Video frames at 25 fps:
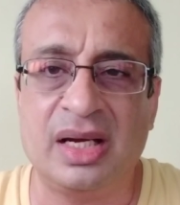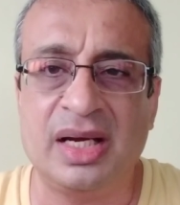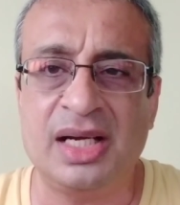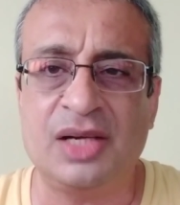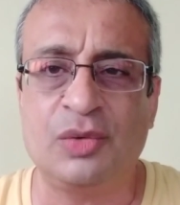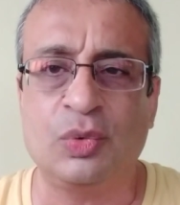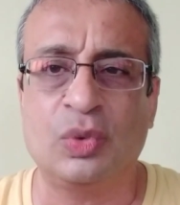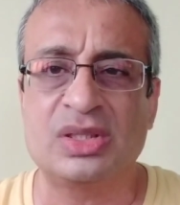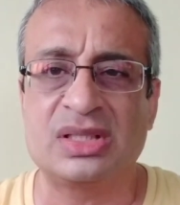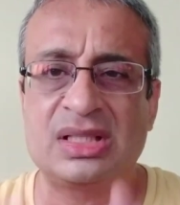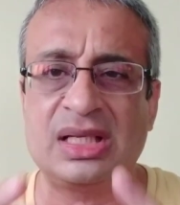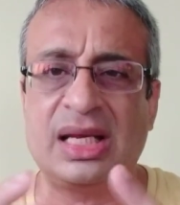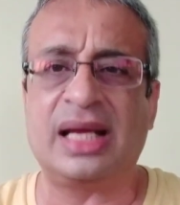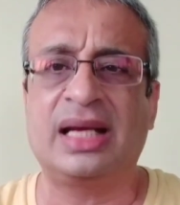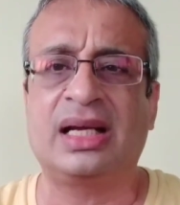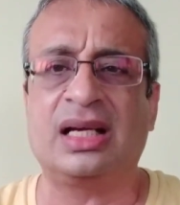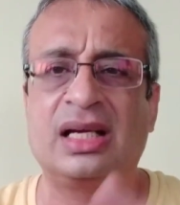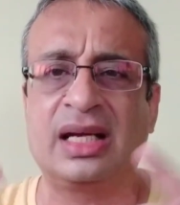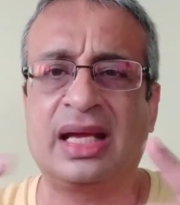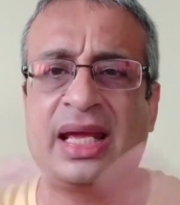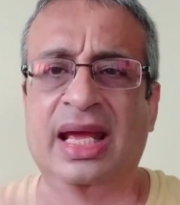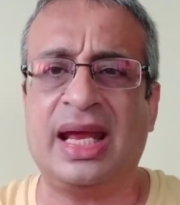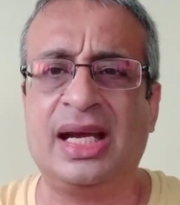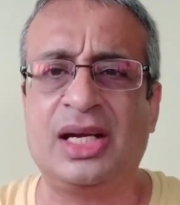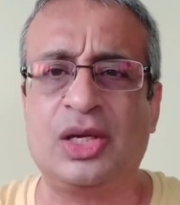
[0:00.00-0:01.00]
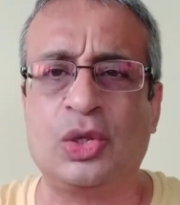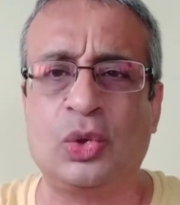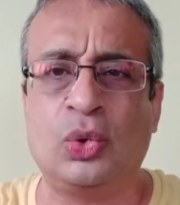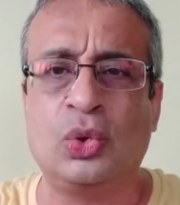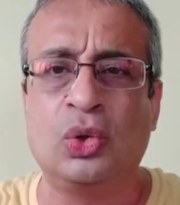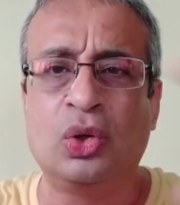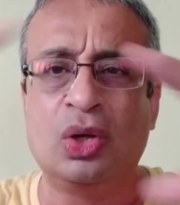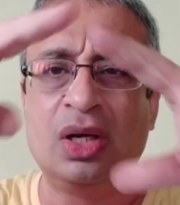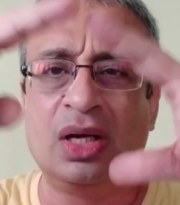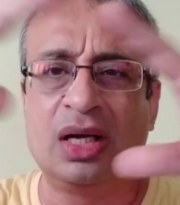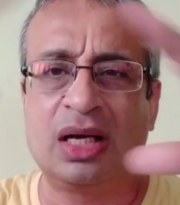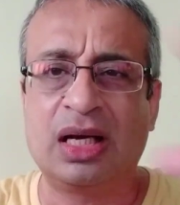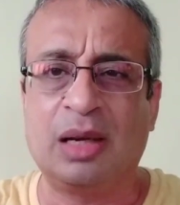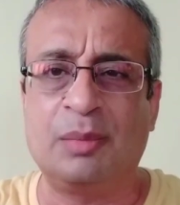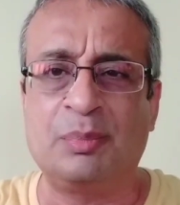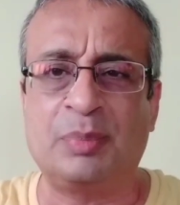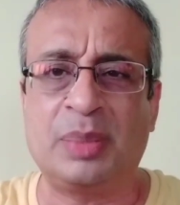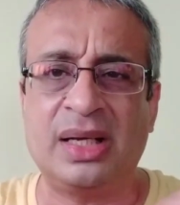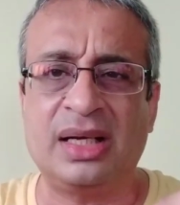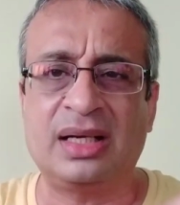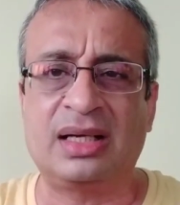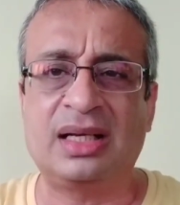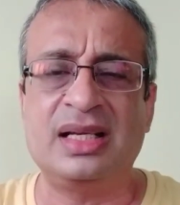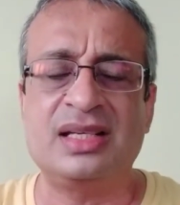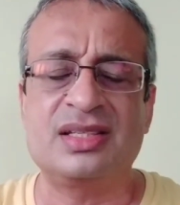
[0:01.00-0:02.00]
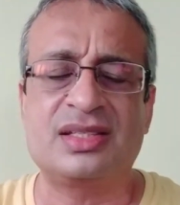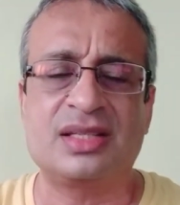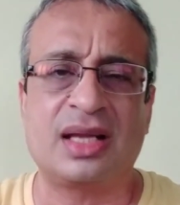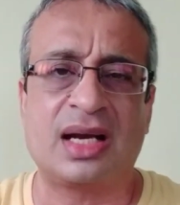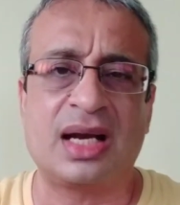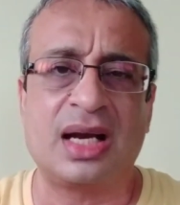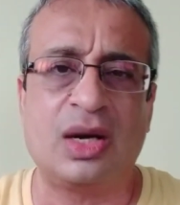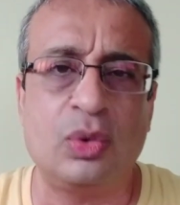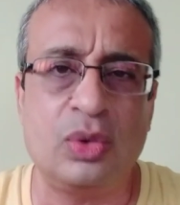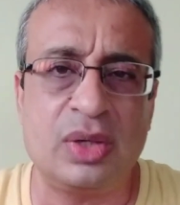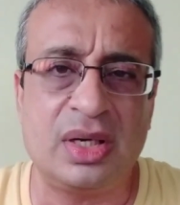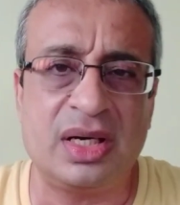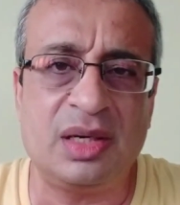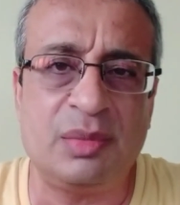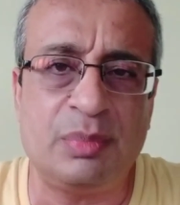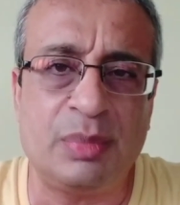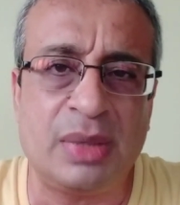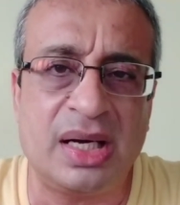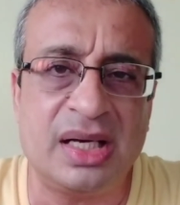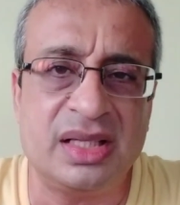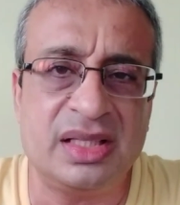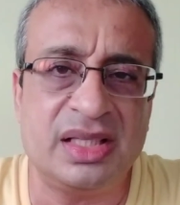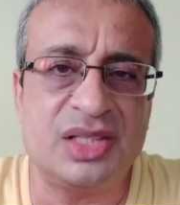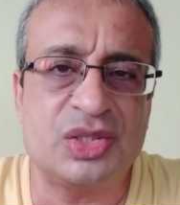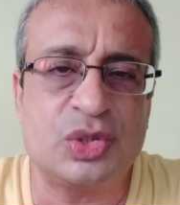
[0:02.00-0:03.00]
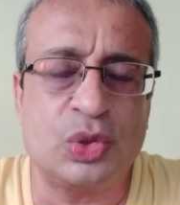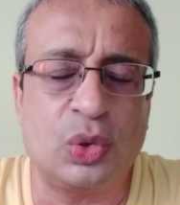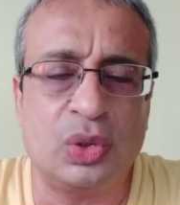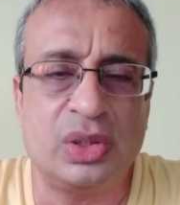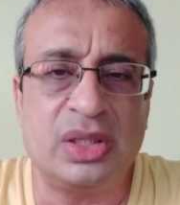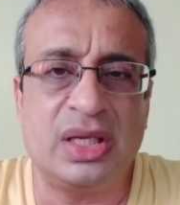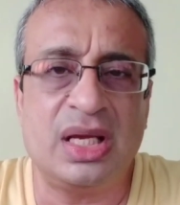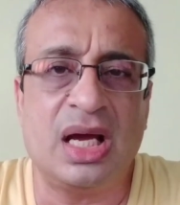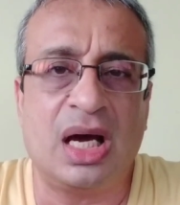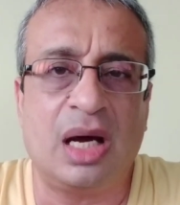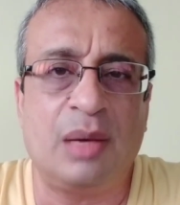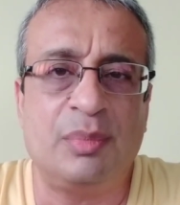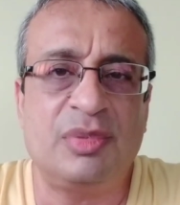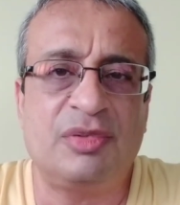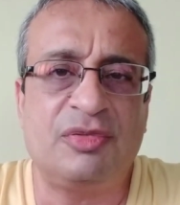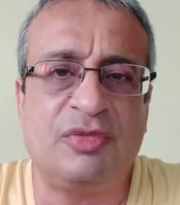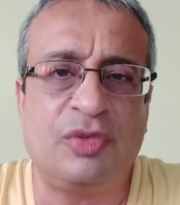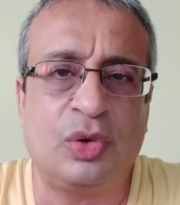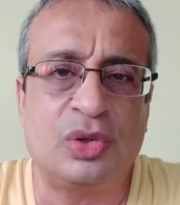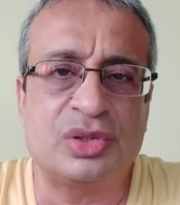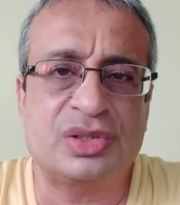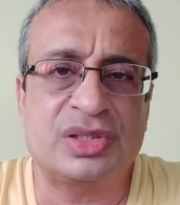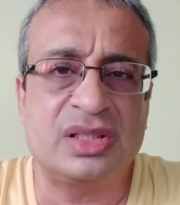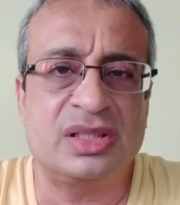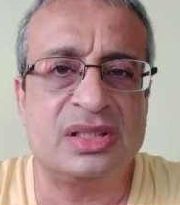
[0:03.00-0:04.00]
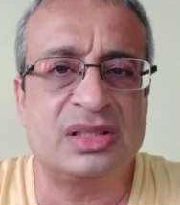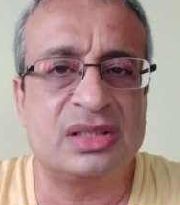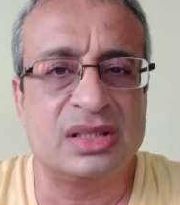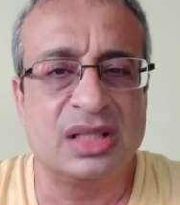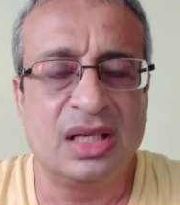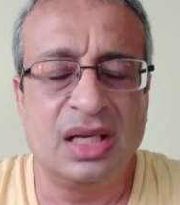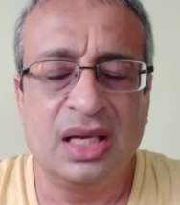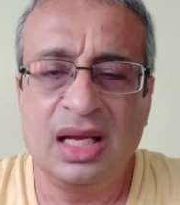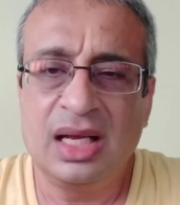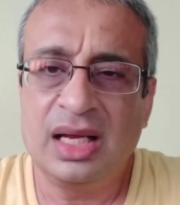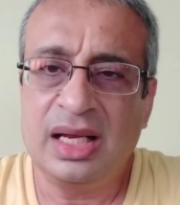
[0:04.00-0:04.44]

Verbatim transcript: it was like a ghetto completely surrounded by the Saudi armed forces.